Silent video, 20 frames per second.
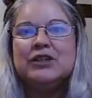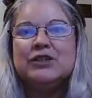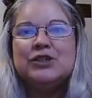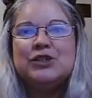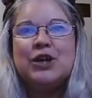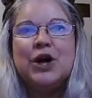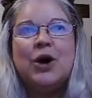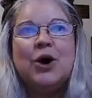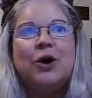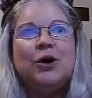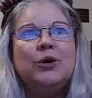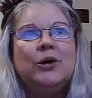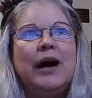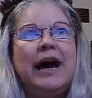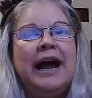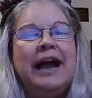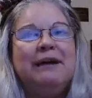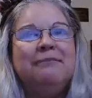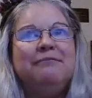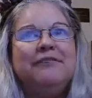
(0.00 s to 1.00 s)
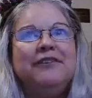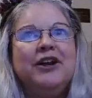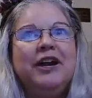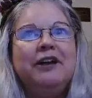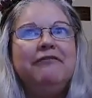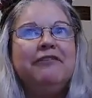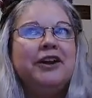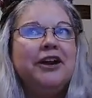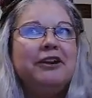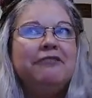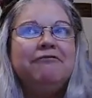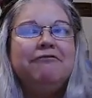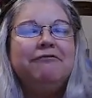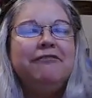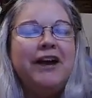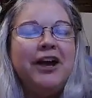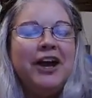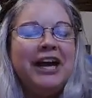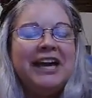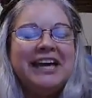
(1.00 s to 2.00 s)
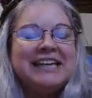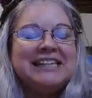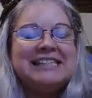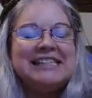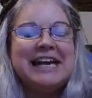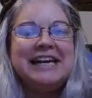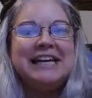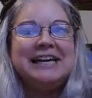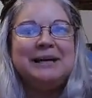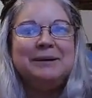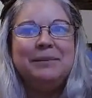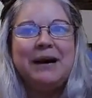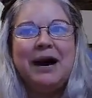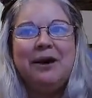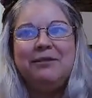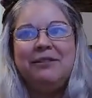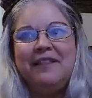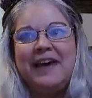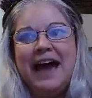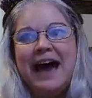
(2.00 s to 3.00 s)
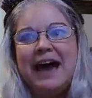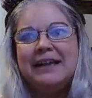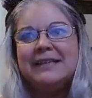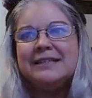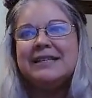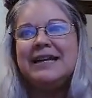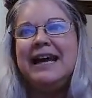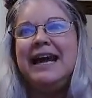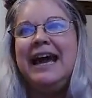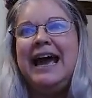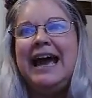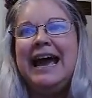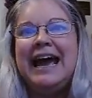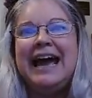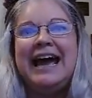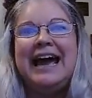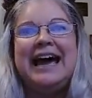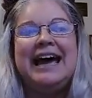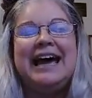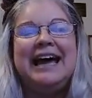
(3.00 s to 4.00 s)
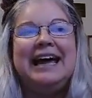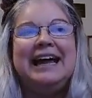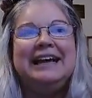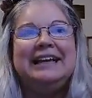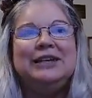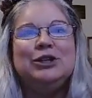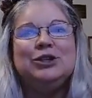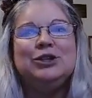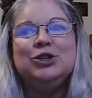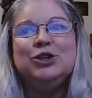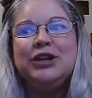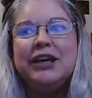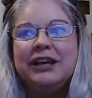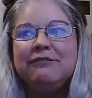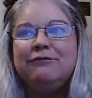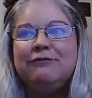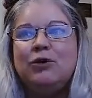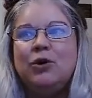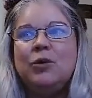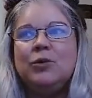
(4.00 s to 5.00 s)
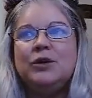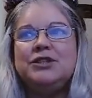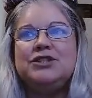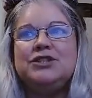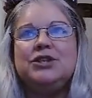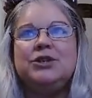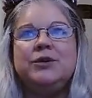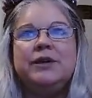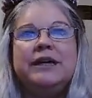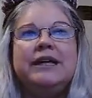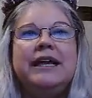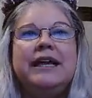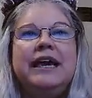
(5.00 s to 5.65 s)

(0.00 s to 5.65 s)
So I am very, very, very excited about that and looking forward to it.